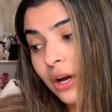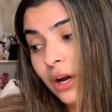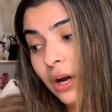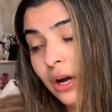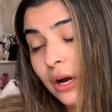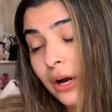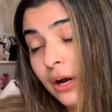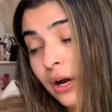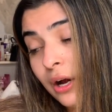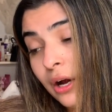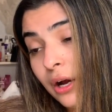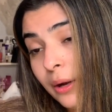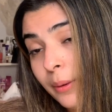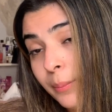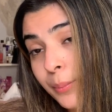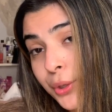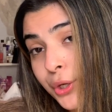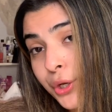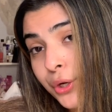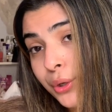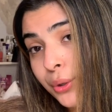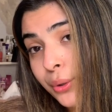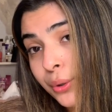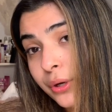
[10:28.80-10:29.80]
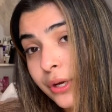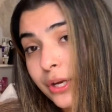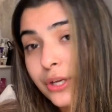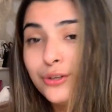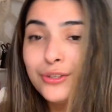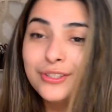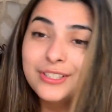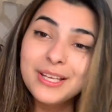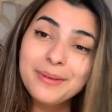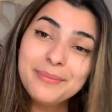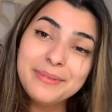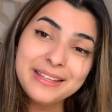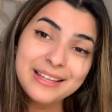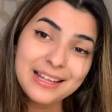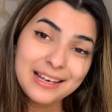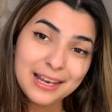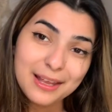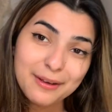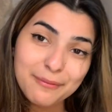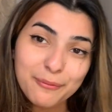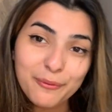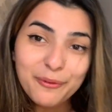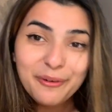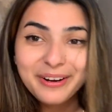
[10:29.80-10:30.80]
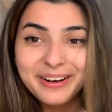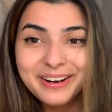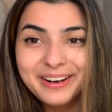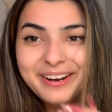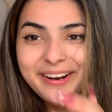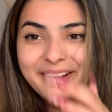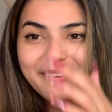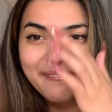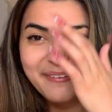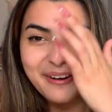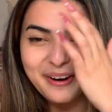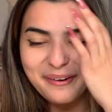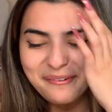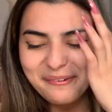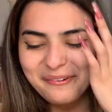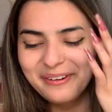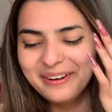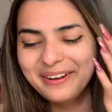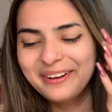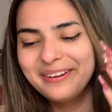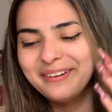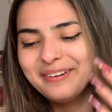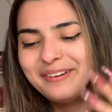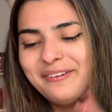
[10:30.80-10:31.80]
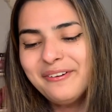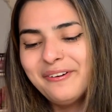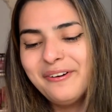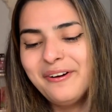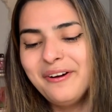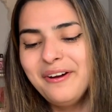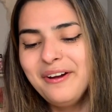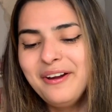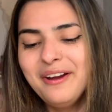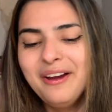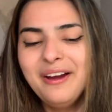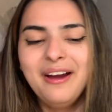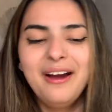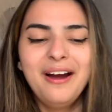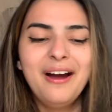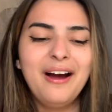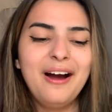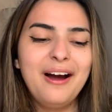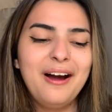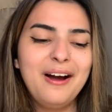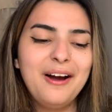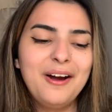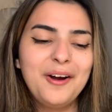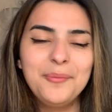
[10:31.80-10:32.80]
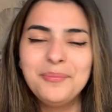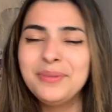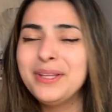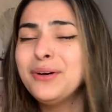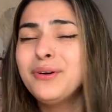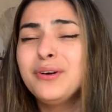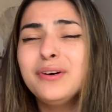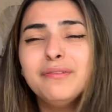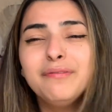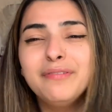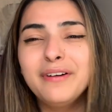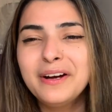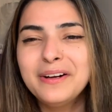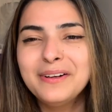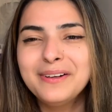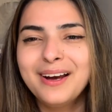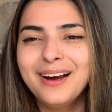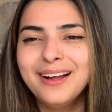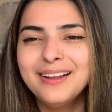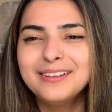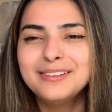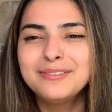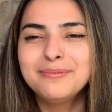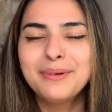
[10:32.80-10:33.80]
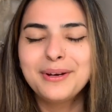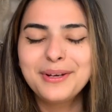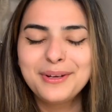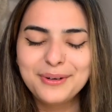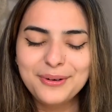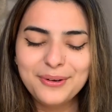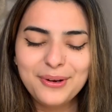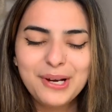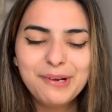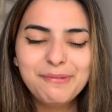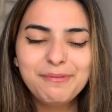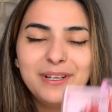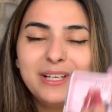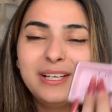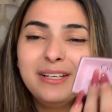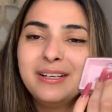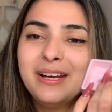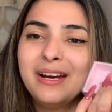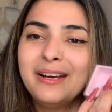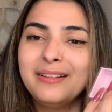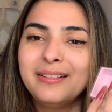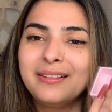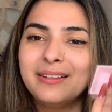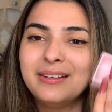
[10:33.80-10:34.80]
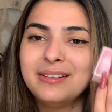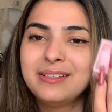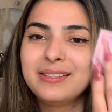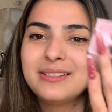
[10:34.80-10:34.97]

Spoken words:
Can you send me the left one and the right one, you know? They were $5, but you know, I really like their